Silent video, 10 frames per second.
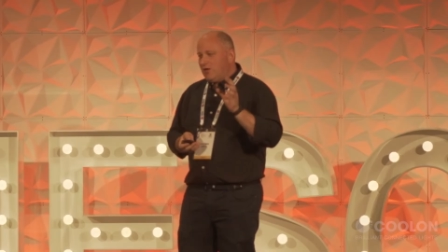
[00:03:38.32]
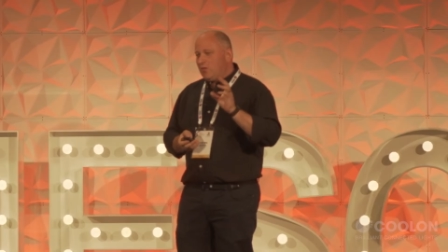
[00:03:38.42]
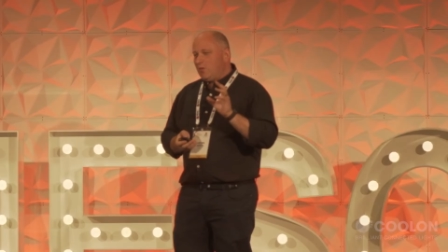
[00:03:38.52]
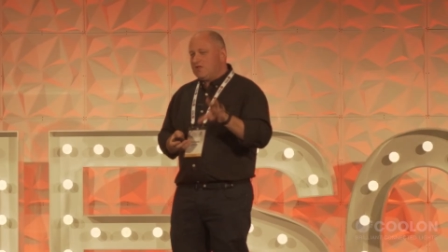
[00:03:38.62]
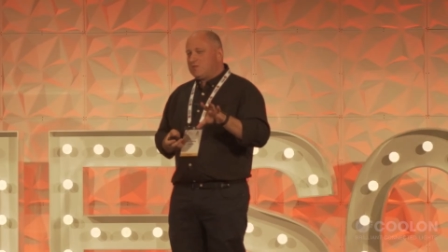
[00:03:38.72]
but
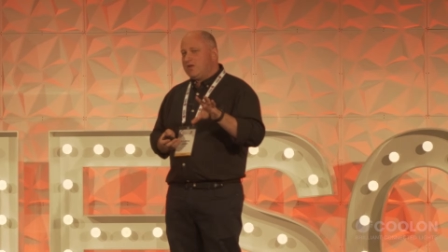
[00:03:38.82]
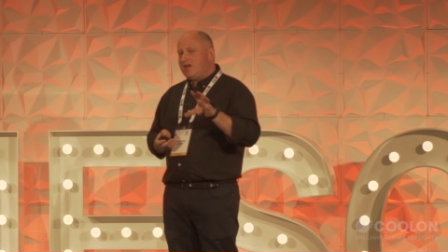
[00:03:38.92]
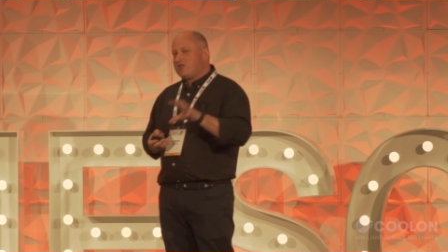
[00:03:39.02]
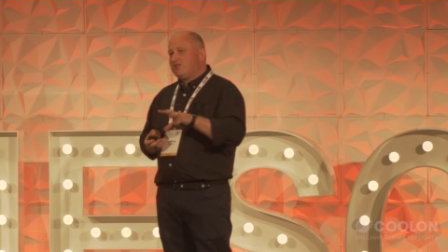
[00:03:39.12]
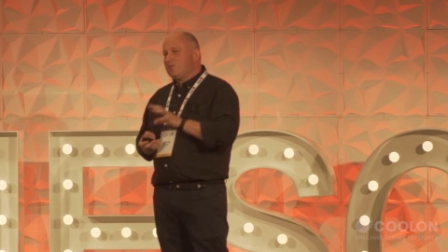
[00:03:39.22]
once we
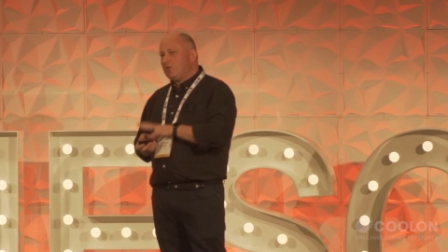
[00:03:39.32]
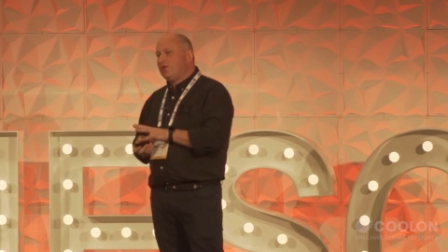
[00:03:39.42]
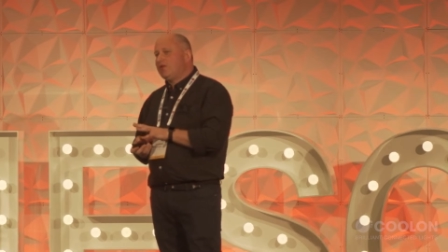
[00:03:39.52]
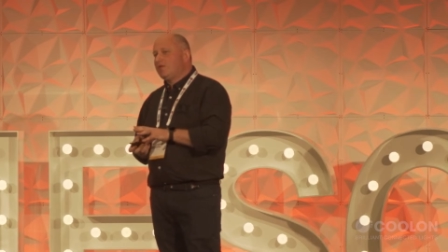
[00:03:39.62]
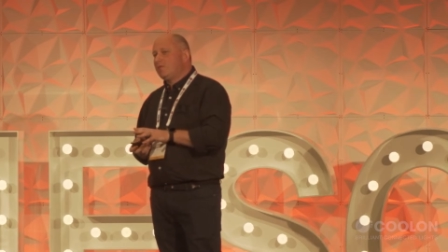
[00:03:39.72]
actually
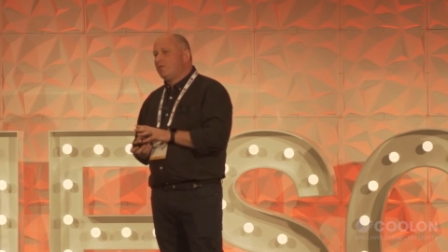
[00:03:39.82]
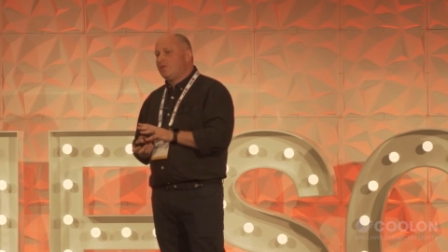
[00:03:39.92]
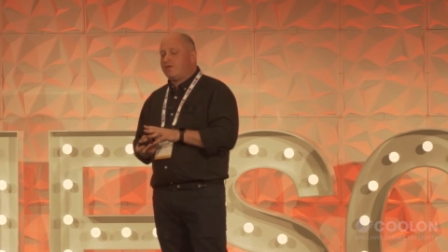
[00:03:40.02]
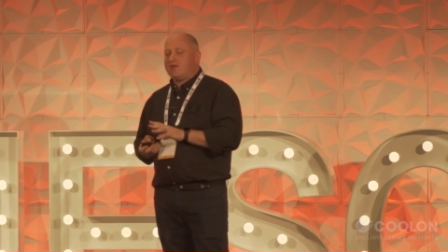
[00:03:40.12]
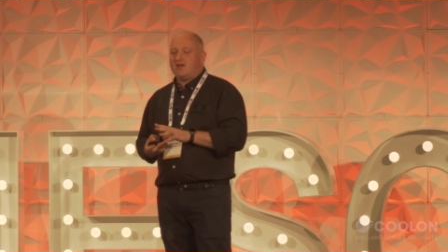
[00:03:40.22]
deployed it we
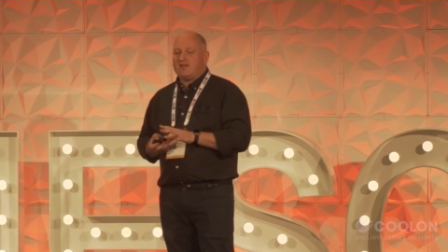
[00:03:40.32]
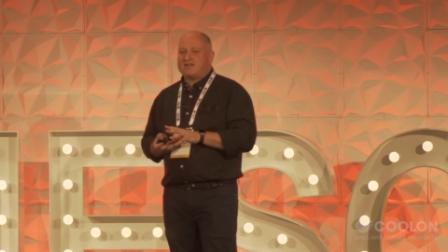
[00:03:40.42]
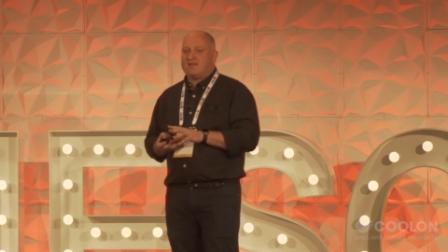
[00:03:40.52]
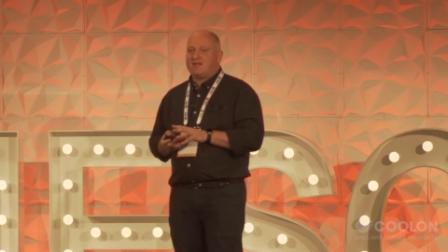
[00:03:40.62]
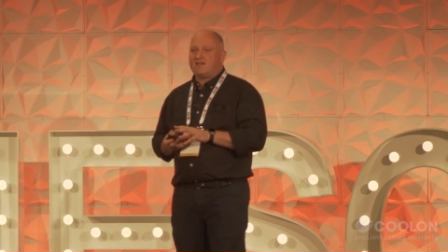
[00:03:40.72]
realized
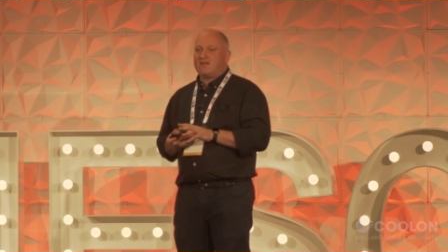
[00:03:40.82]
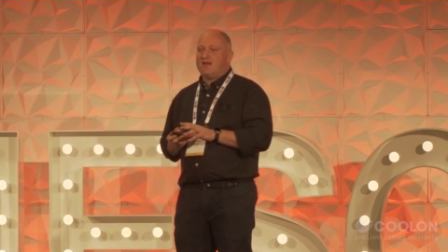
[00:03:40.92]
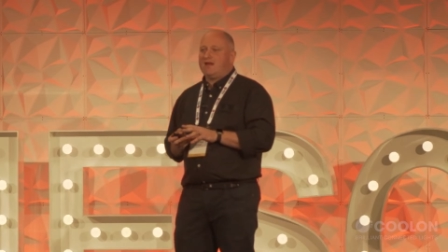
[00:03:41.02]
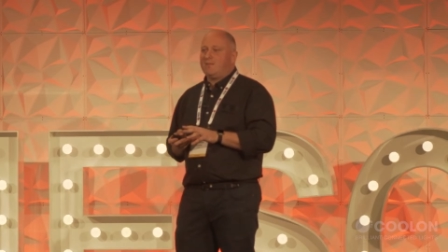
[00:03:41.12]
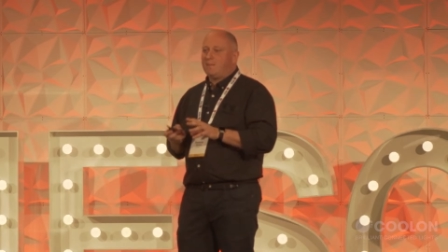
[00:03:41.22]
that
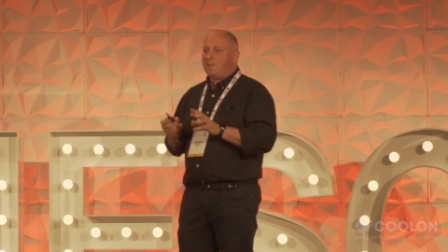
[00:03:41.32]
um,